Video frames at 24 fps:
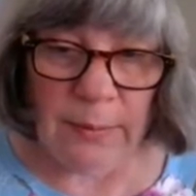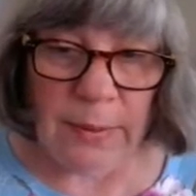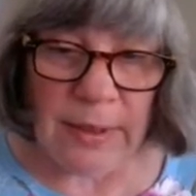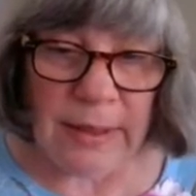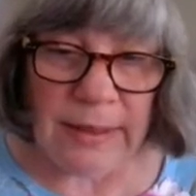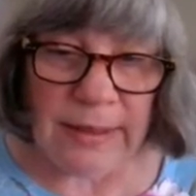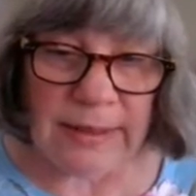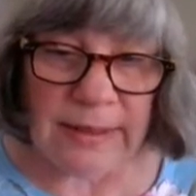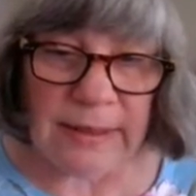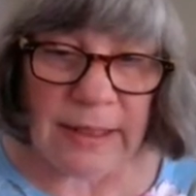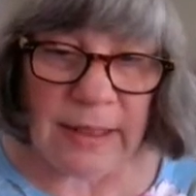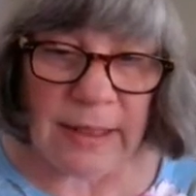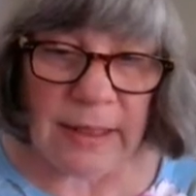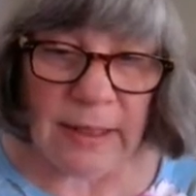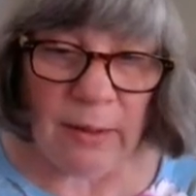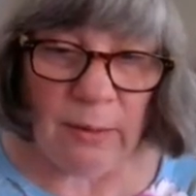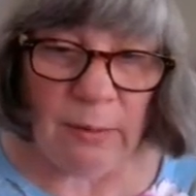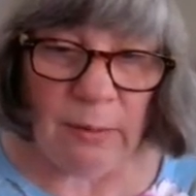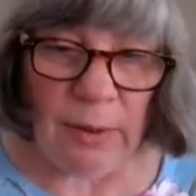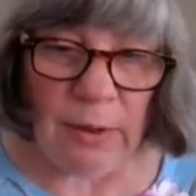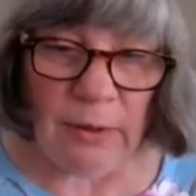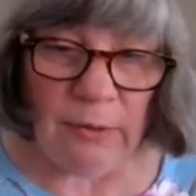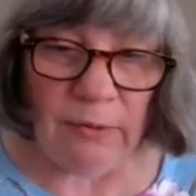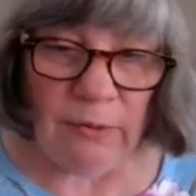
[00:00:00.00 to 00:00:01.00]
The biggest
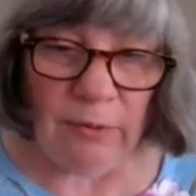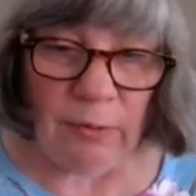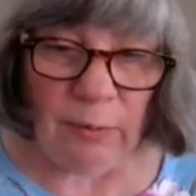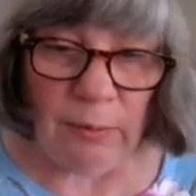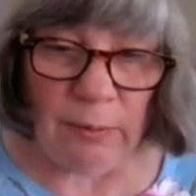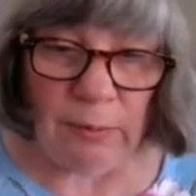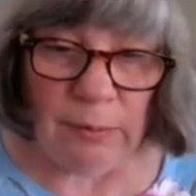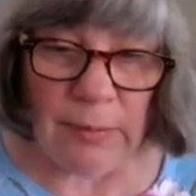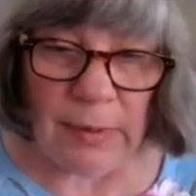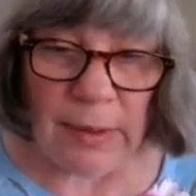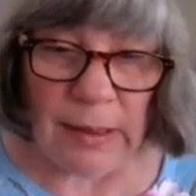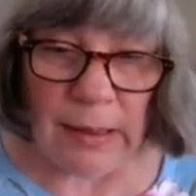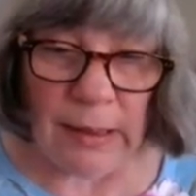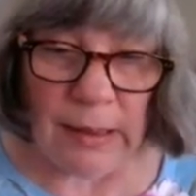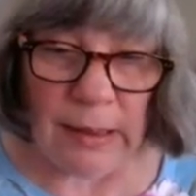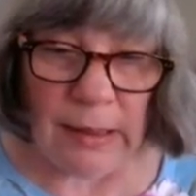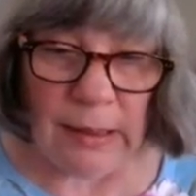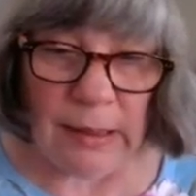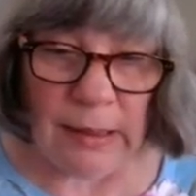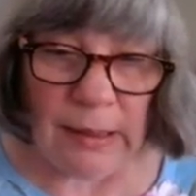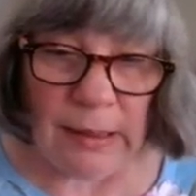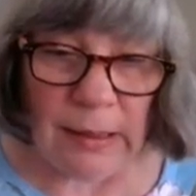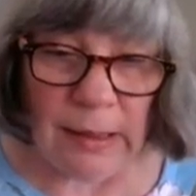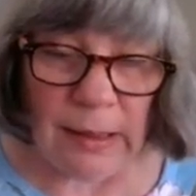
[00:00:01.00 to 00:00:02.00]
takeaway from
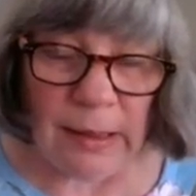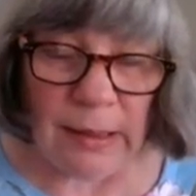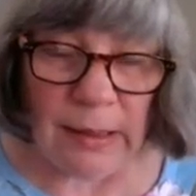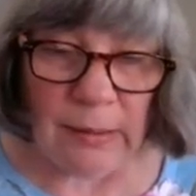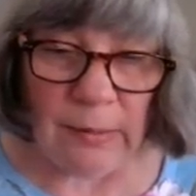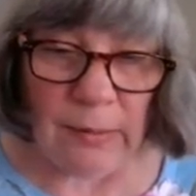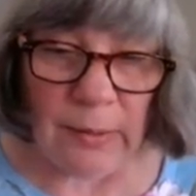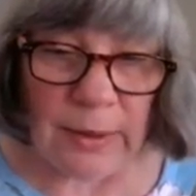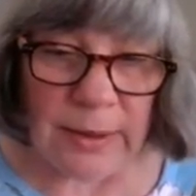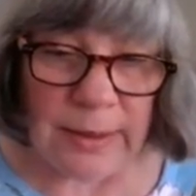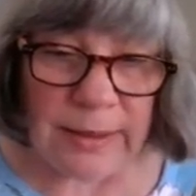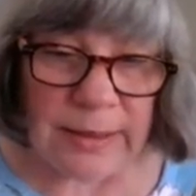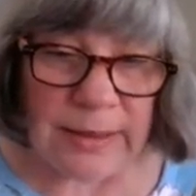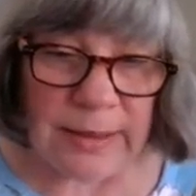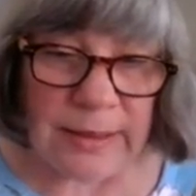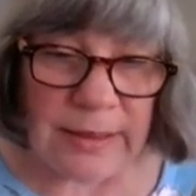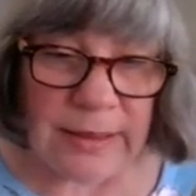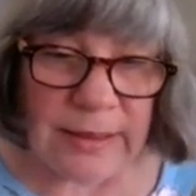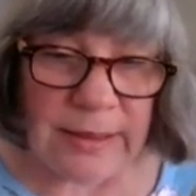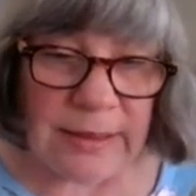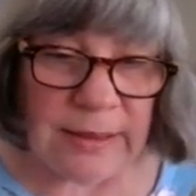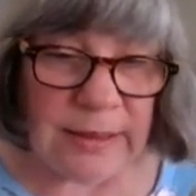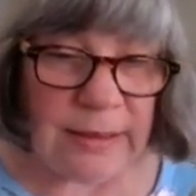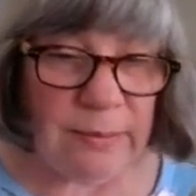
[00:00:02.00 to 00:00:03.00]
me was
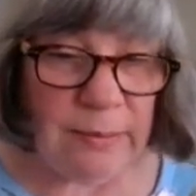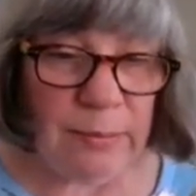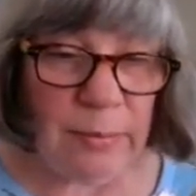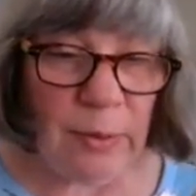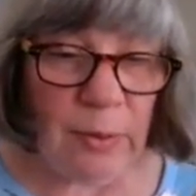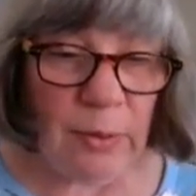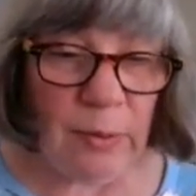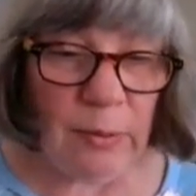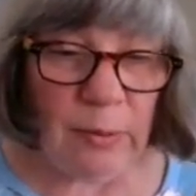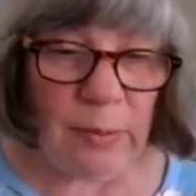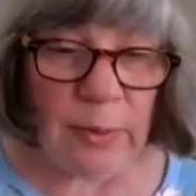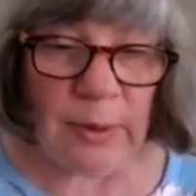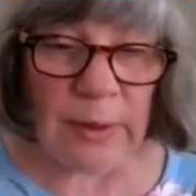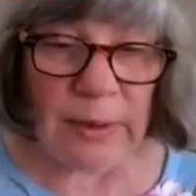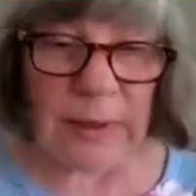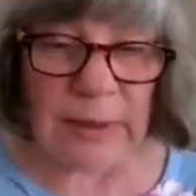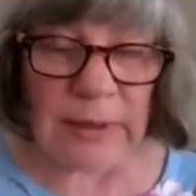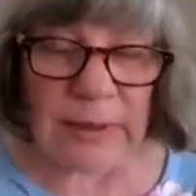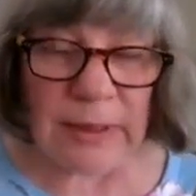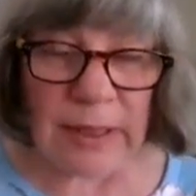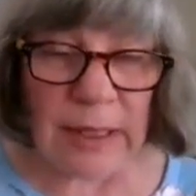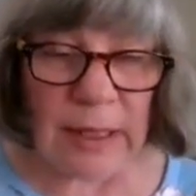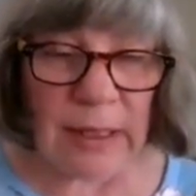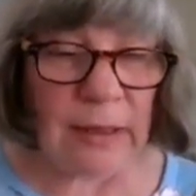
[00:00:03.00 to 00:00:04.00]
the simple
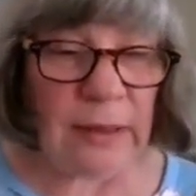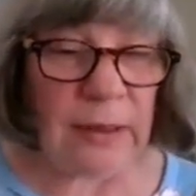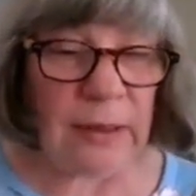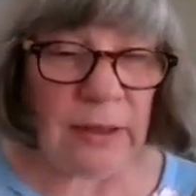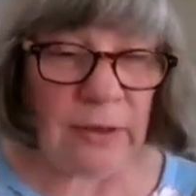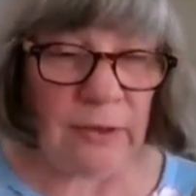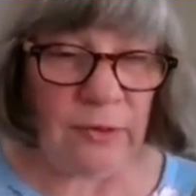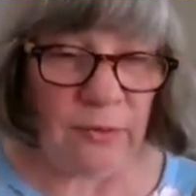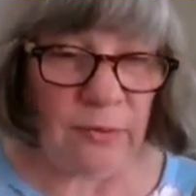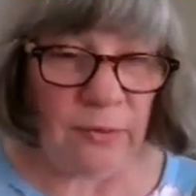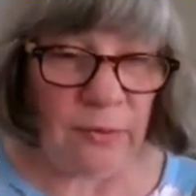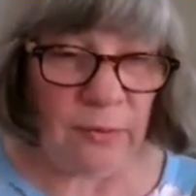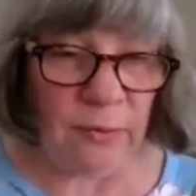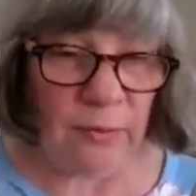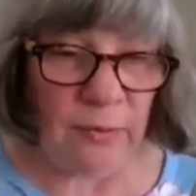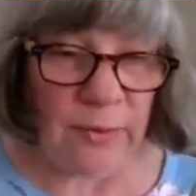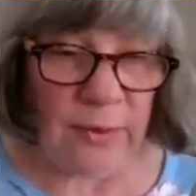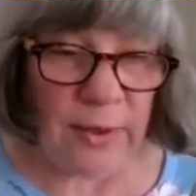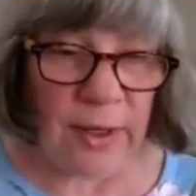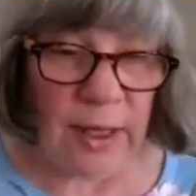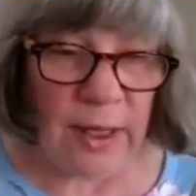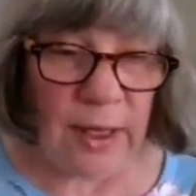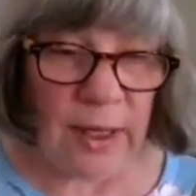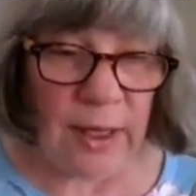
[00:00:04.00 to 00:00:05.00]
but elegant truth